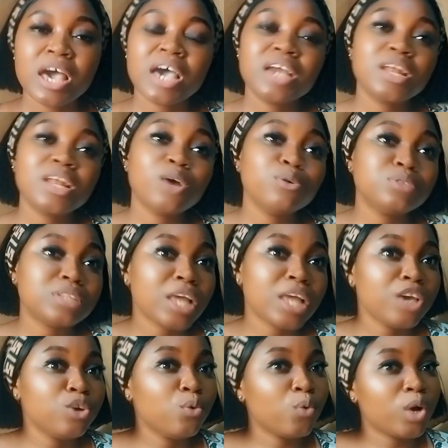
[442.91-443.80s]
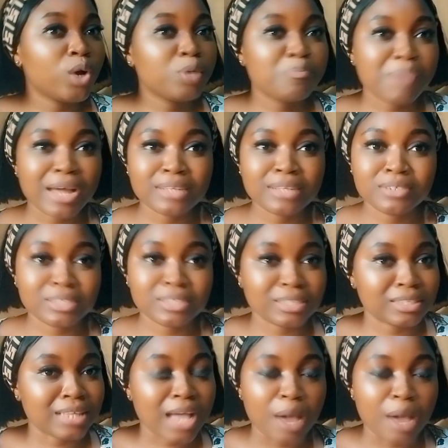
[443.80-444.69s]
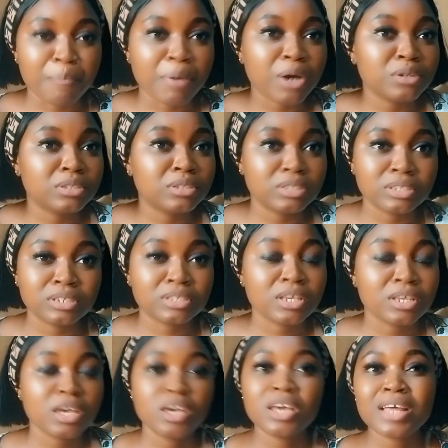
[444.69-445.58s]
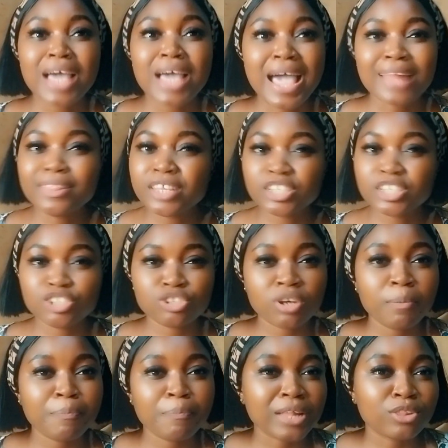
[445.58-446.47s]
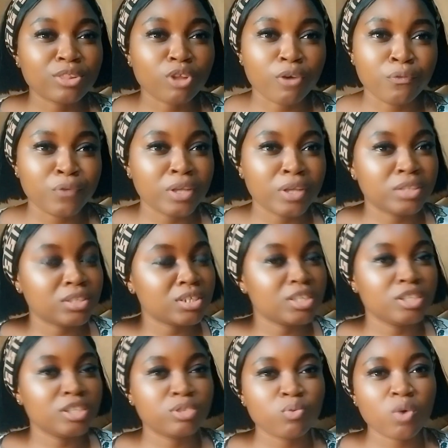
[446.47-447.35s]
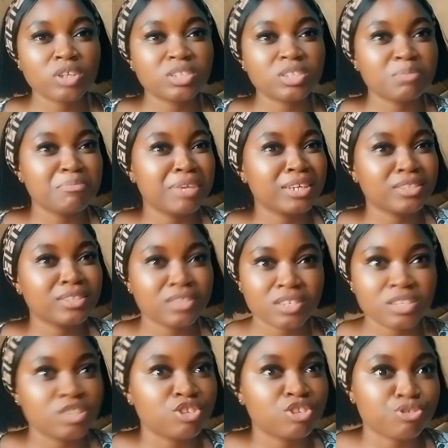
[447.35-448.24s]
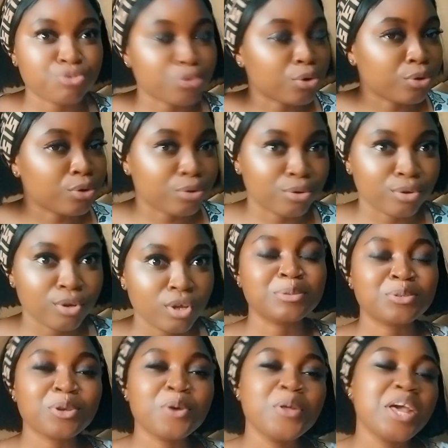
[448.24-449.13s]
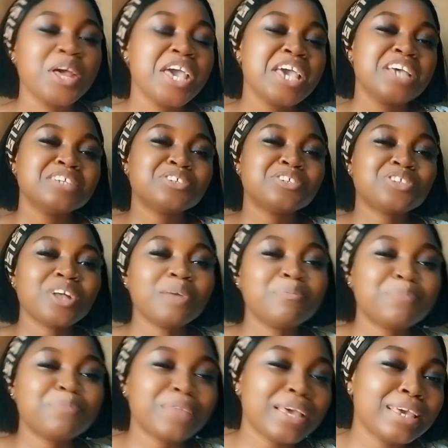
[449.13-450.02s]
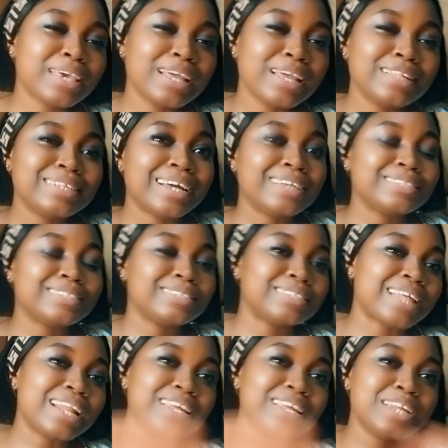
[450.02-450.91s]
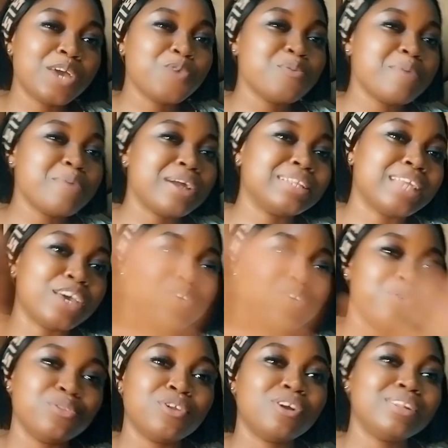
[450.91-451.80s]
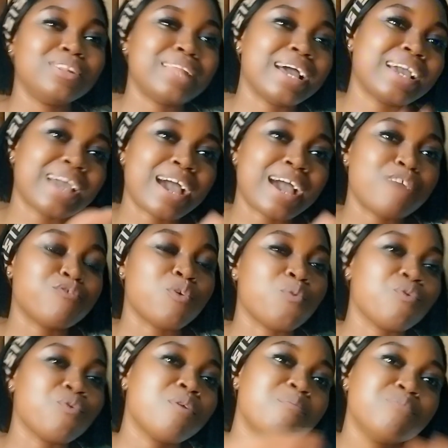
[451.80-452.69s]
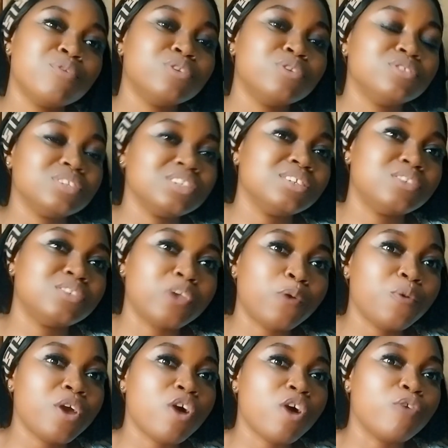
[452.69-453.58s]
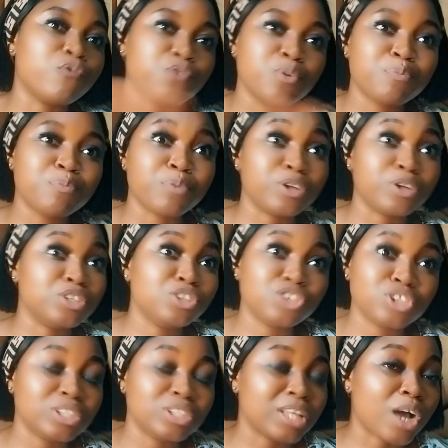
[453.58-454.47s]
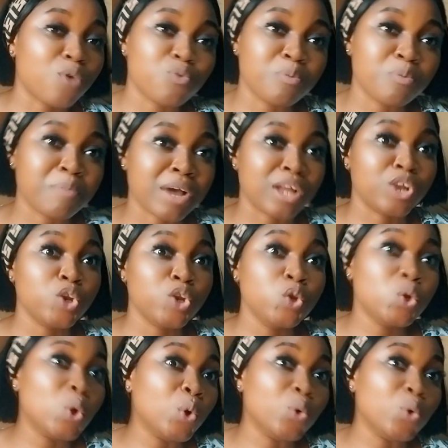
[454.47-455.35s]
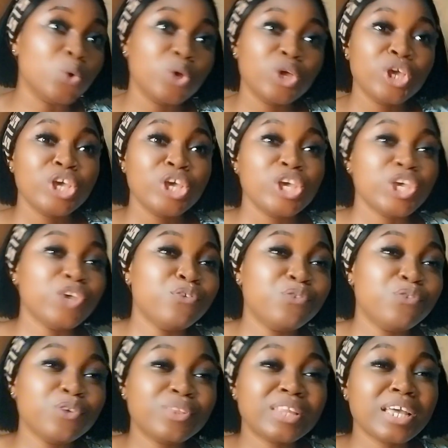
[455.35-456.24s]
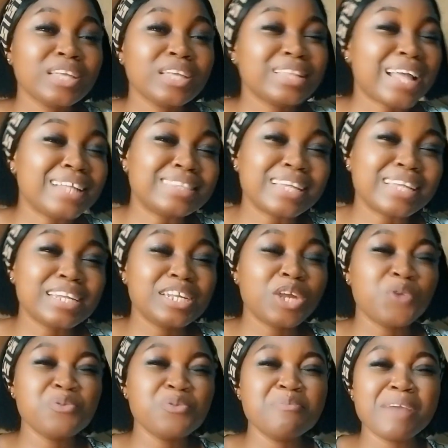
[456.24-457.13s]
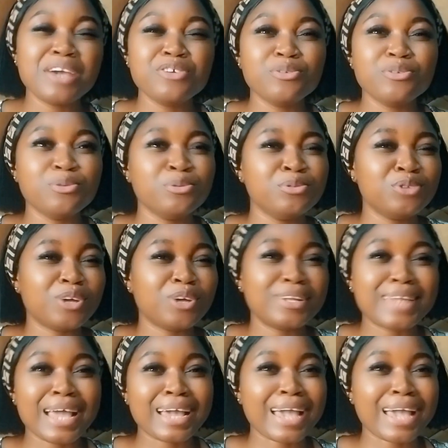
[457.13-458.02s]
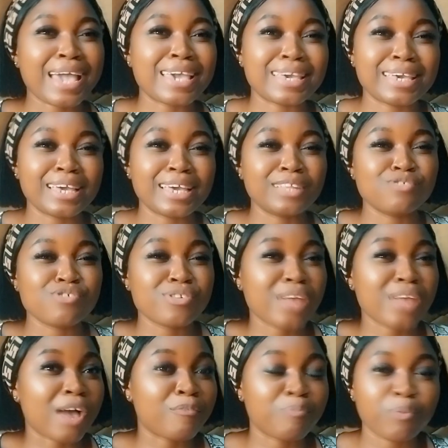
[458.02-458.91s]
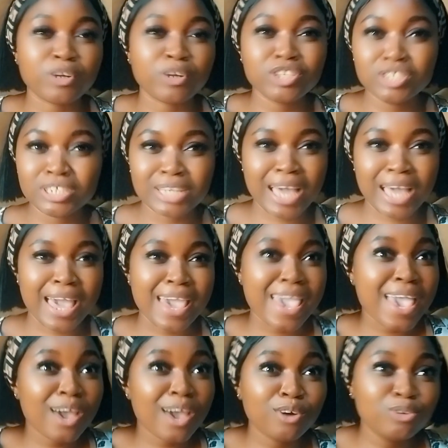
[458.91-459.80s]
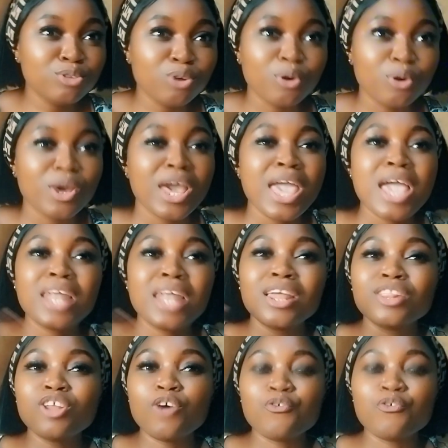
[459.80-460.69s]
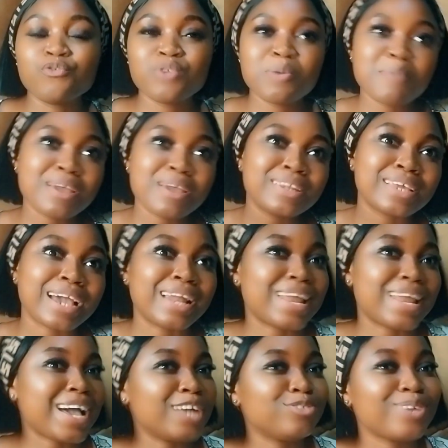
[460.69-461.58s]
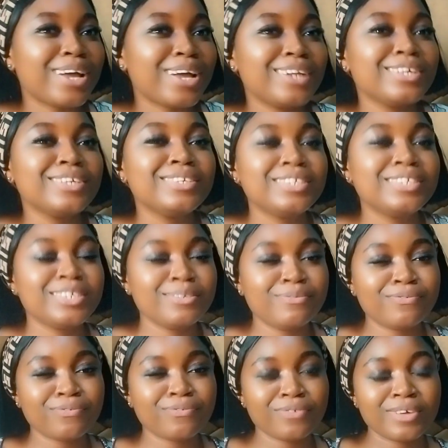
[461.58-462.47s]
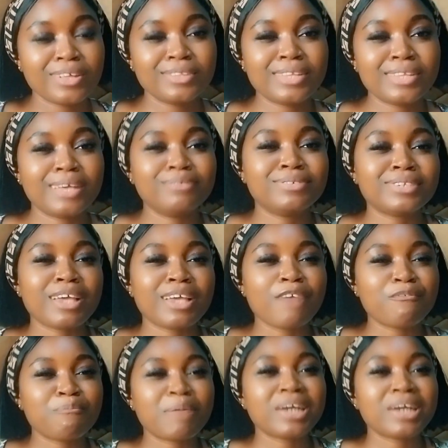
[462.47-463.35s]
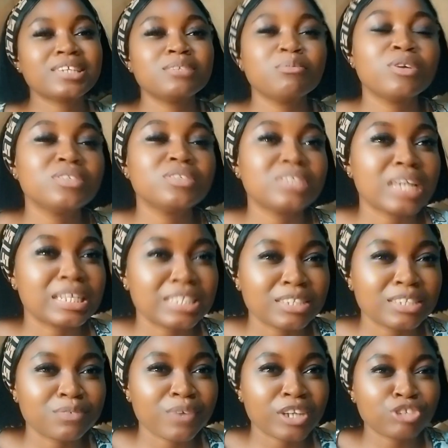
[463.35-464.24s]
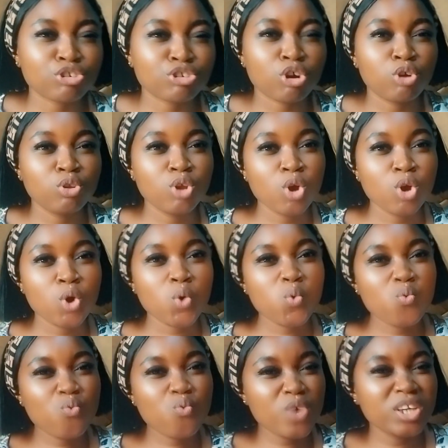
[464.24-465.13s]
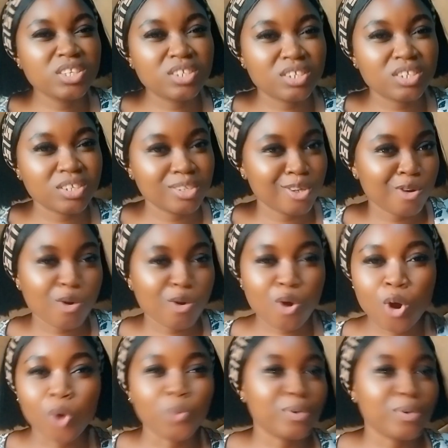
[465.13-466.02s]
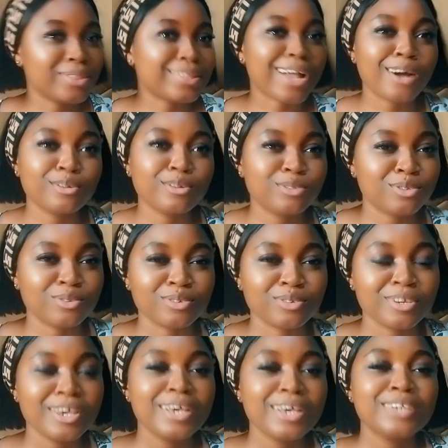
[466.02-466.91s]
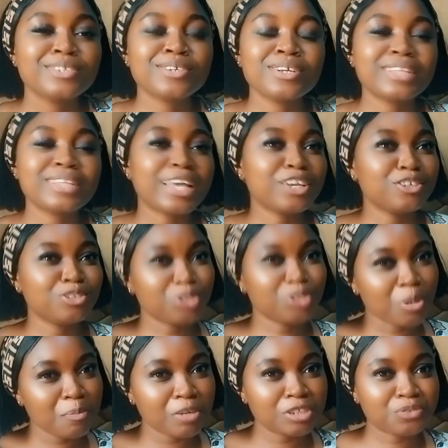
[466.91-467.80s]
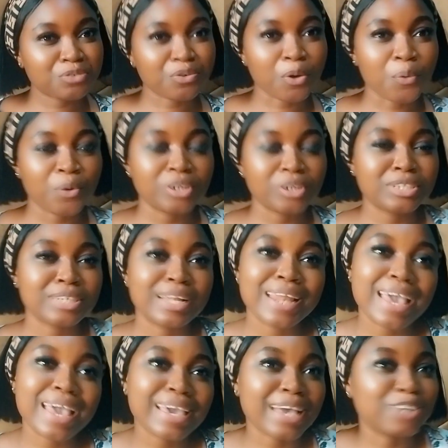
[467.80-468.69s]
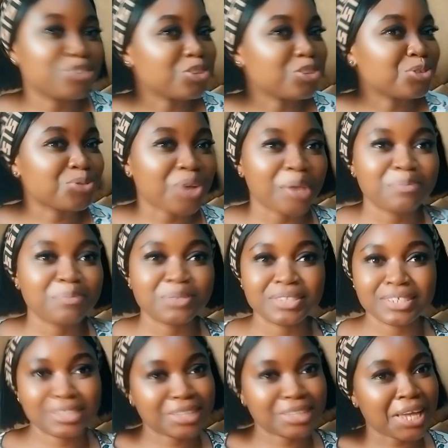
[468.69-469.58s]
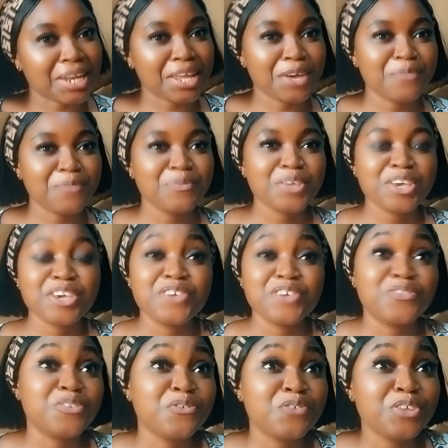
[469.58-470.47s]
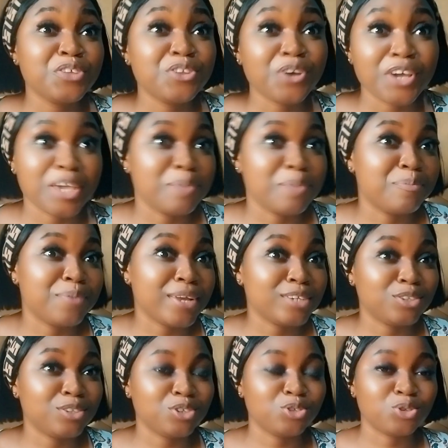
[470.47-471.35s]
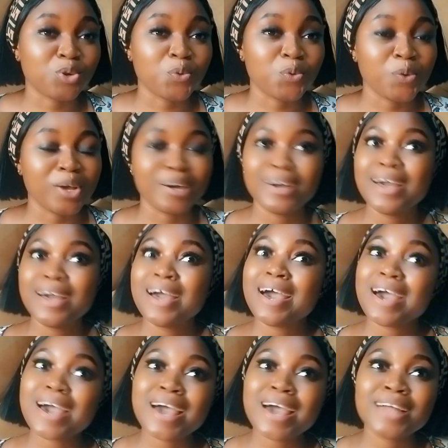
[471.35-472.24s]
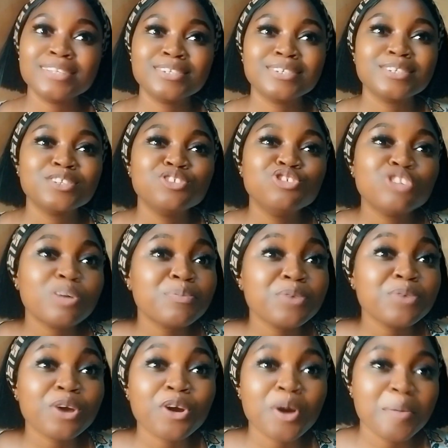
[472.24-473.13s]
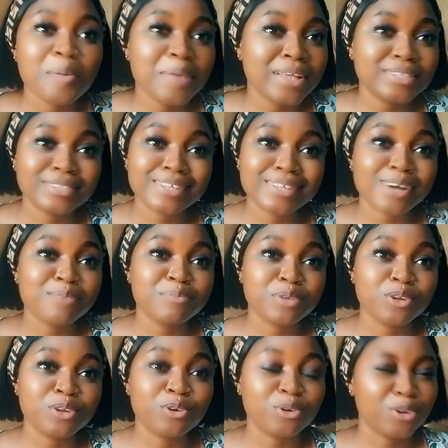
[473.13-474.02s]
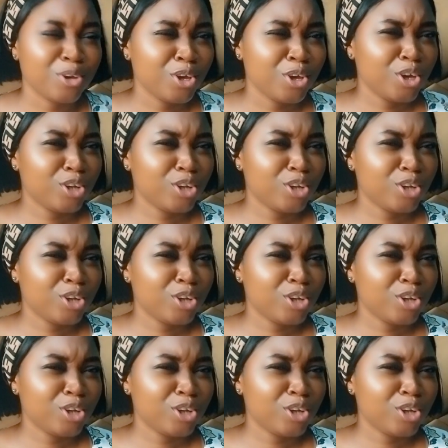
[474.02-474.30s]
And I'll tell you one bad thing about this: addiction part of it is what makes it wrong. So stop thinking that telling a woman that you will not knack her for 1 month is a way of you punishing that woman. No. If you think that telling a woman you will not knack her again, you have punished her, hell no. A lot of women can actually give themselves maximum satisfaction with or without you. So thank you so much for watching. Like and subscribe to the channel if the video impressed you so well, and drop your comments down below.